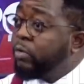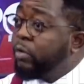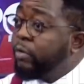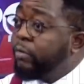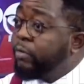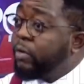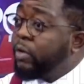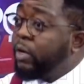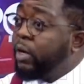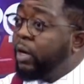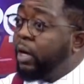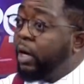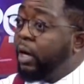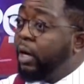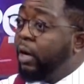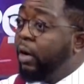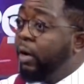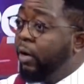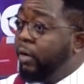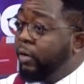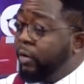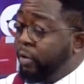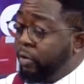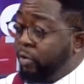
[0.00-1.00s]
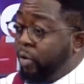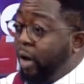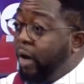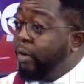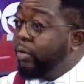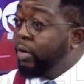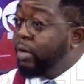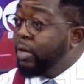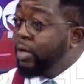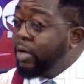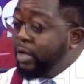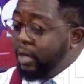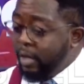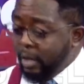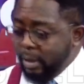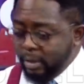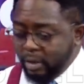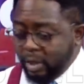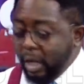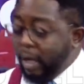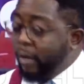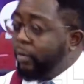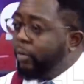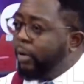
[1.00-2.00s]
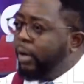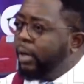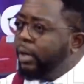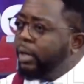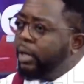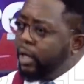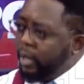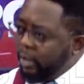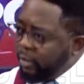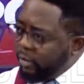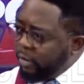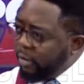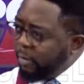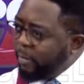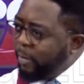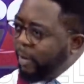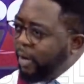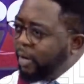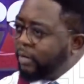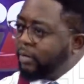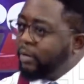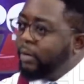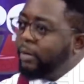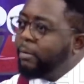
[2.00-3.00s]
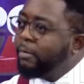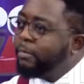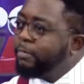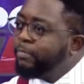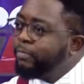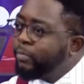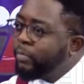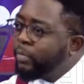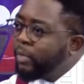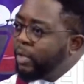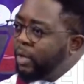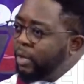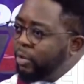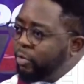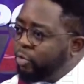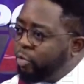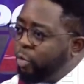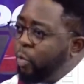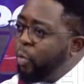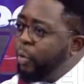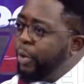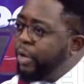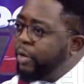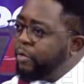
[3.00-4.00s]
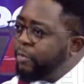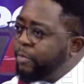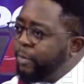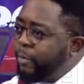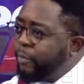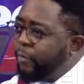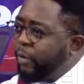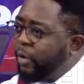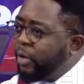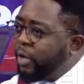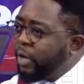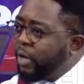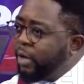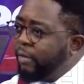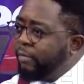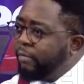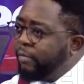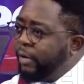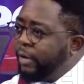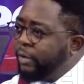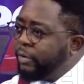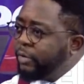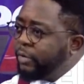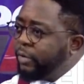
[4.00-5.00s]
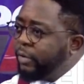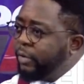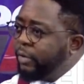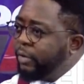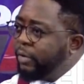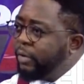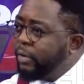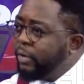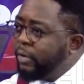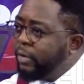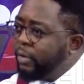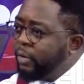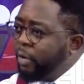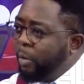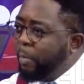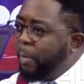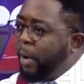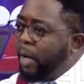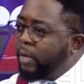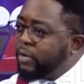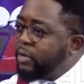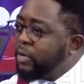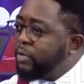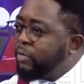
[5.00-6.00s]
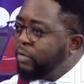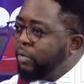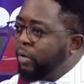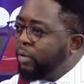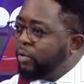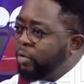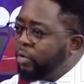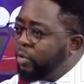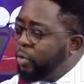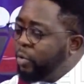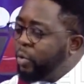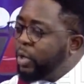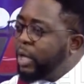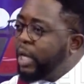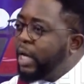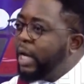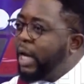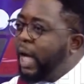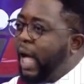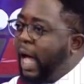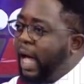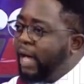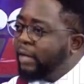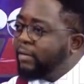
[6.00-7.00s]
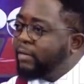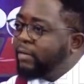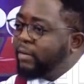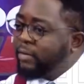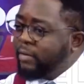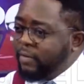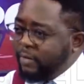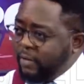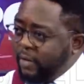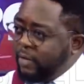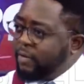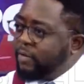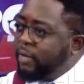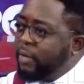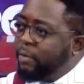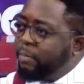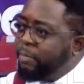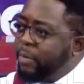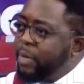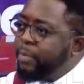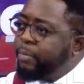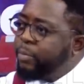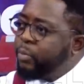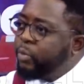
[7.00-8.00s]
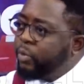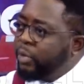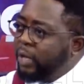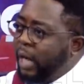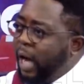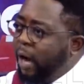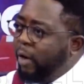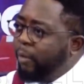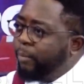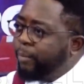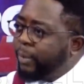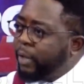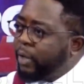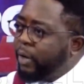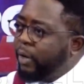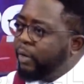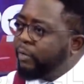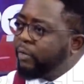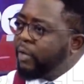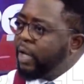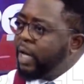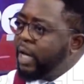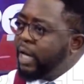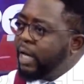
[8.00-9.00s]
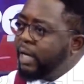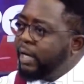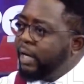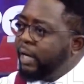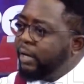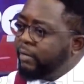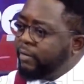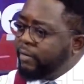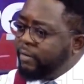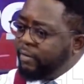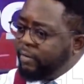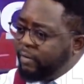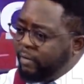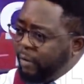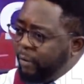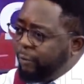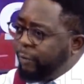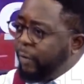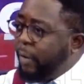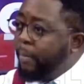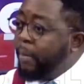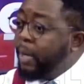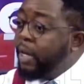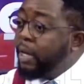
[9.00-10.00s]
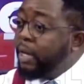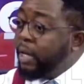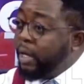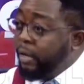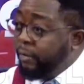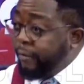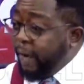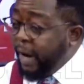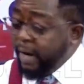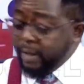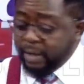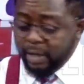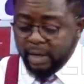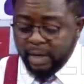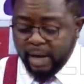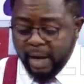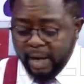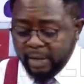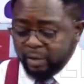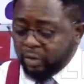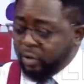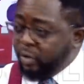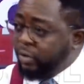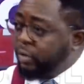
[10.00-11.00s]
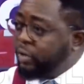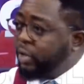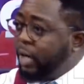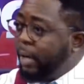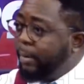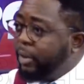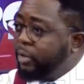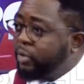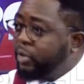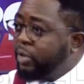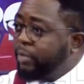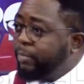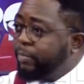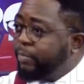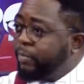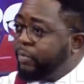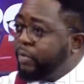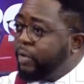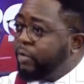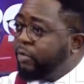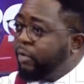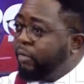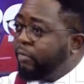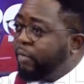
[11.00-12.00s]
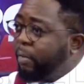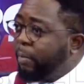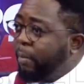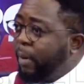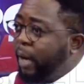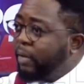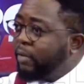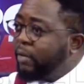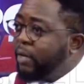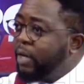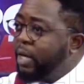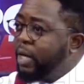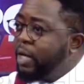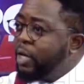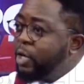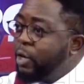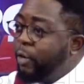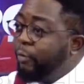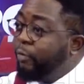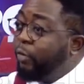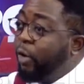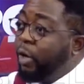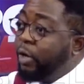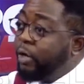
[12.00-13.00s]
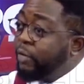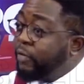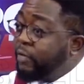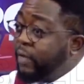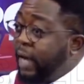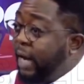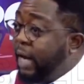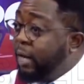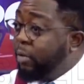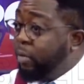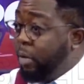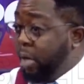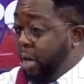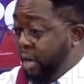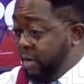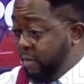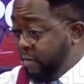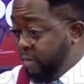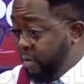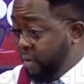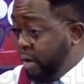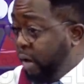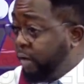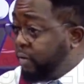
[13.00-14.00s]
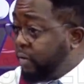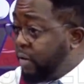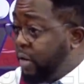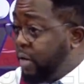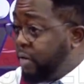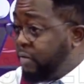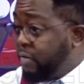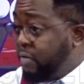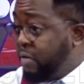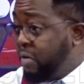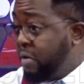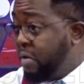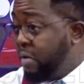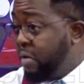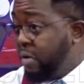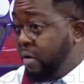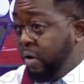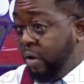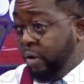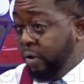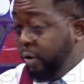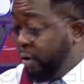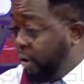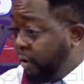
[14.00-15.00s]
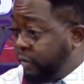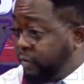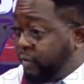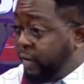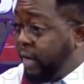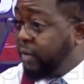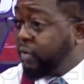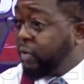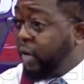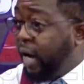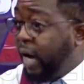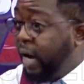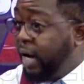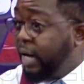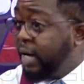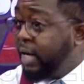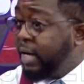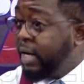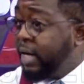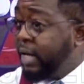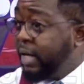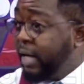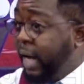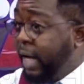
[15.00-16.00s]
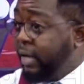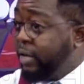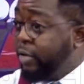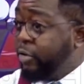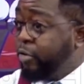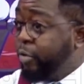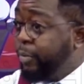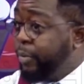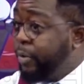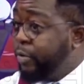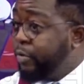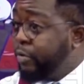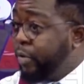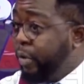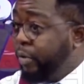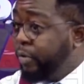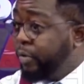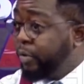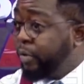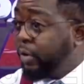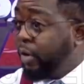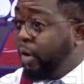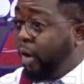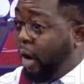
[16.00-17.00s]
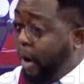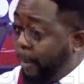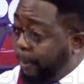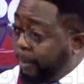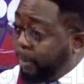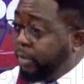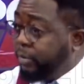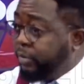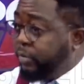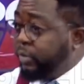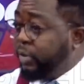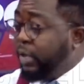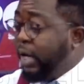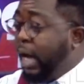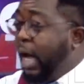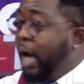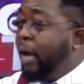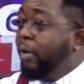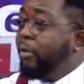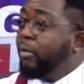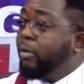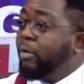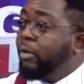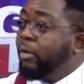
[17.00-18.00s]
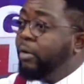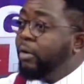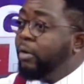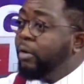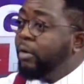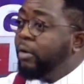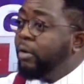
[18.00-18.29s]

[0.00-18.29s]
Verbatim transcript: what you've seen on the ground, uh, generally in your party, mm -hmm. two weeks before the convention, mm -hmm. your party is not looking at sitting people down because there's different. In fact, the national chairmanship seat of the party, you've not decided whether it's northeast or north central that it will be zoned up until now.